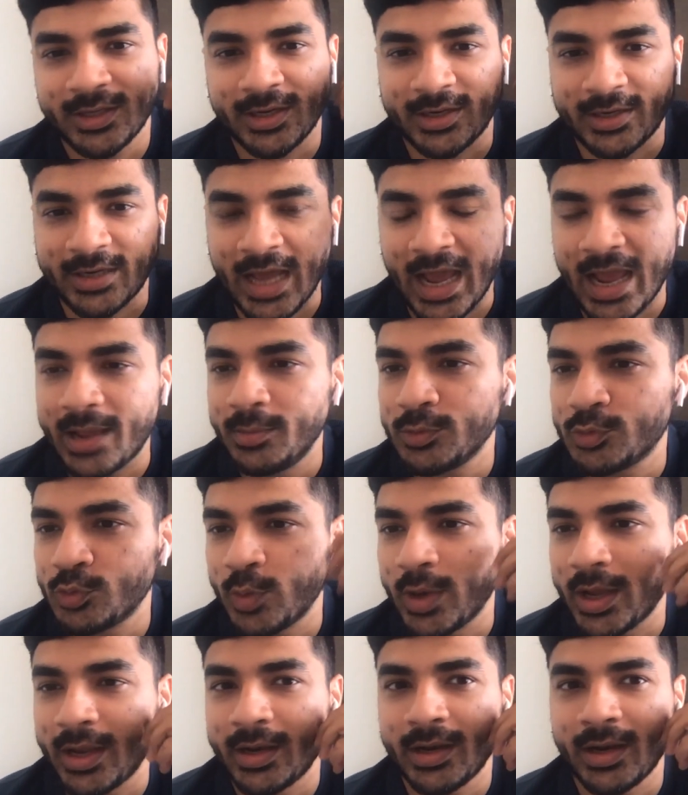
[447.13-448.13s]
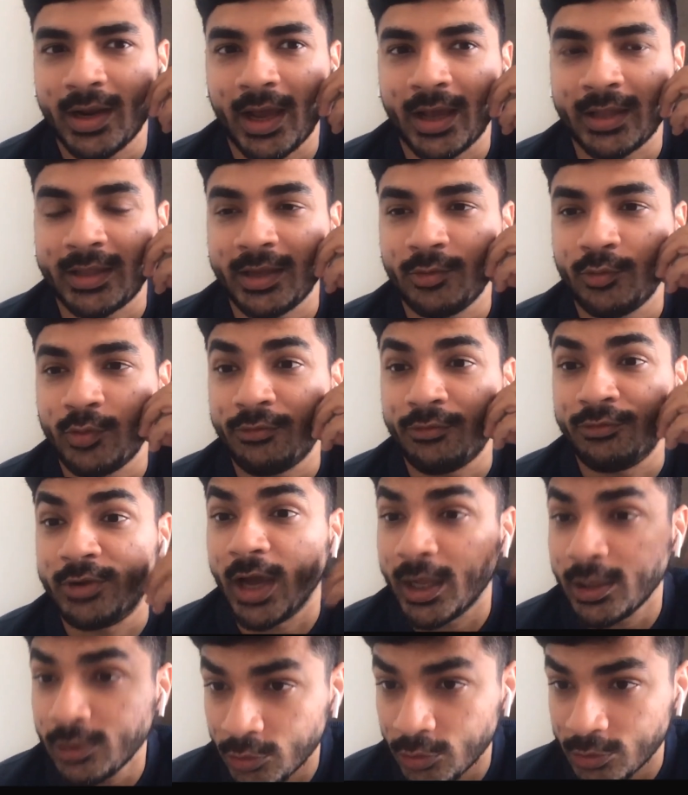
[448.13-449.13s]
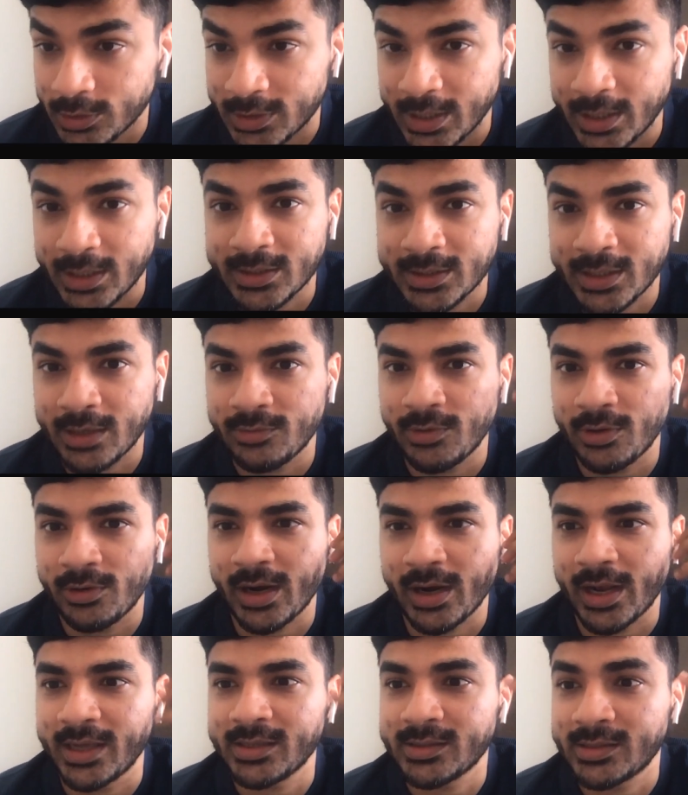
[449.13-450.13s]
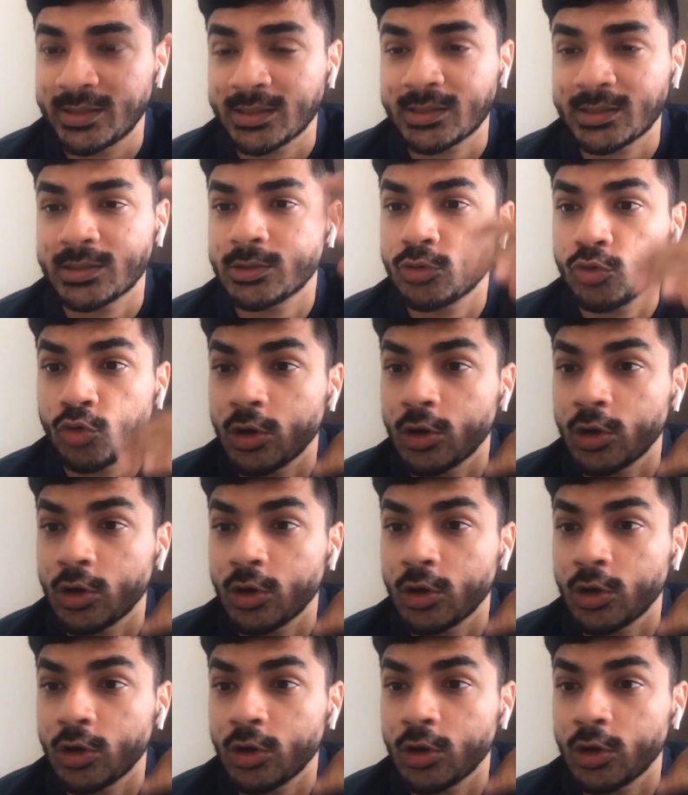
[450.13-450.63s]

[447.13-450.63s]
There are times when I think we have done those things and we realize this